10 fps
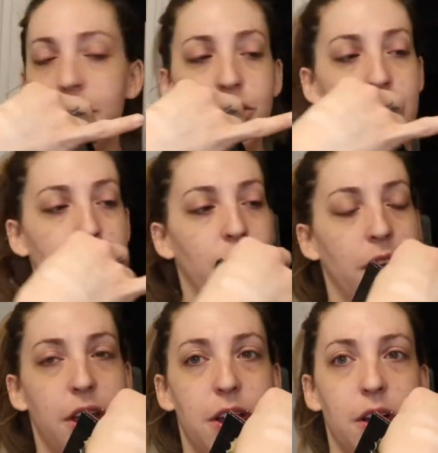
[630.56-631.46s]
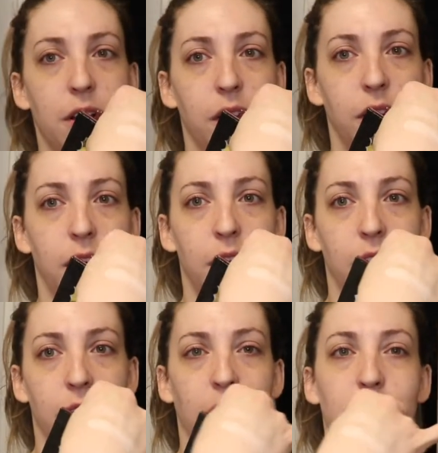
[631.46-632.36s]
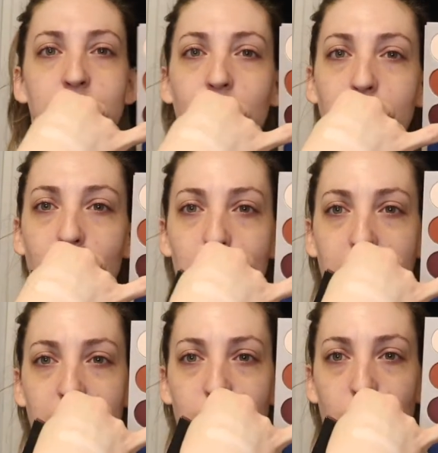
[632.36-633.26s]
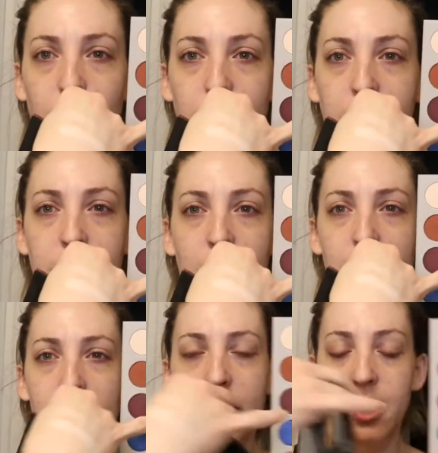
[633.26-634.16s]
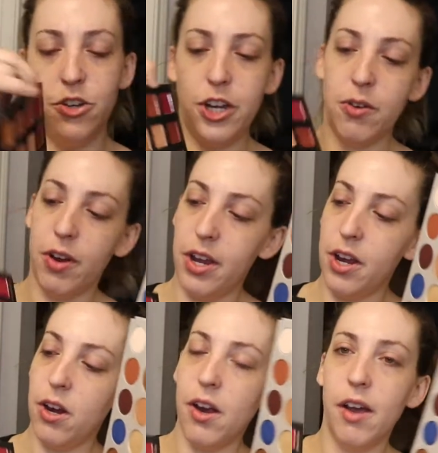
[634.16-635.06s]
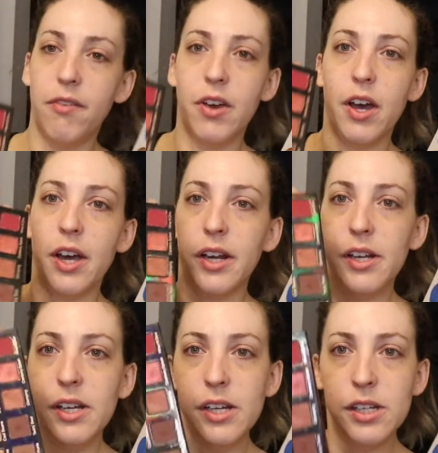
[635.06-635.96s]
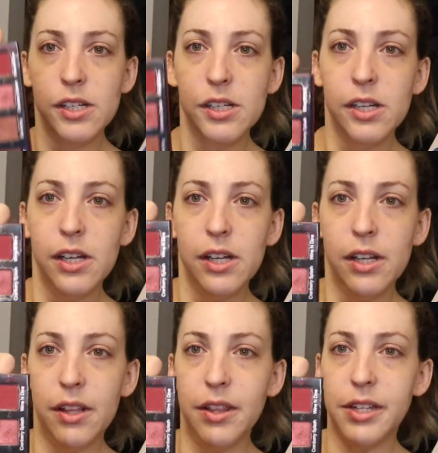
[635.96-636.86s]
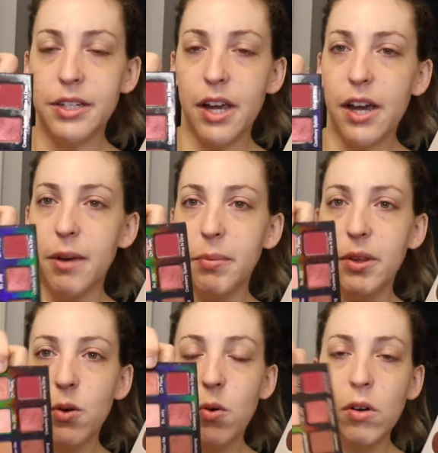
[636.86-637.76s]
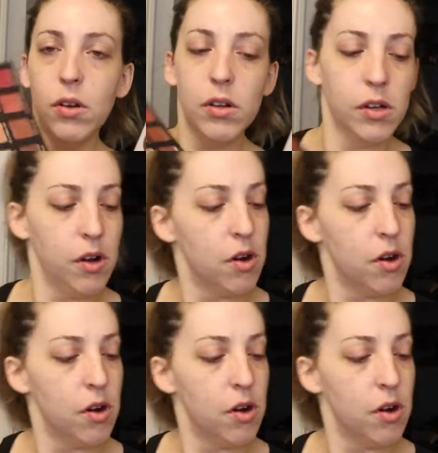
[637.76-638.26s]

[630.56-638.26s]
this shade right here, I'm sorry I'm going back and forth with these. This shade right here, I've got this guy up in the corner.